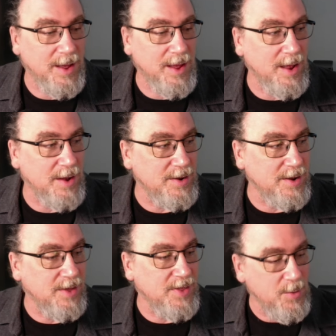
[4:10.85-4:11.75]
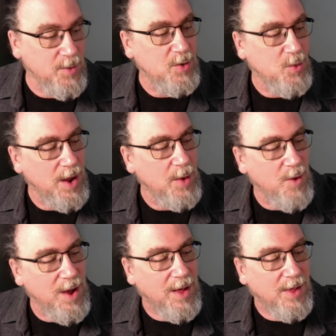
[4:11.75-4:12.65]
and uh, that went quite
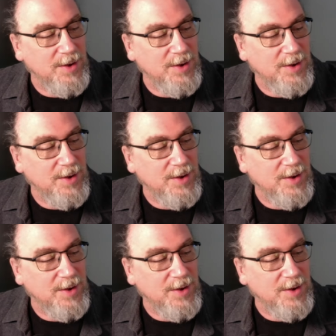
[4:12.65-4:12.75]
well.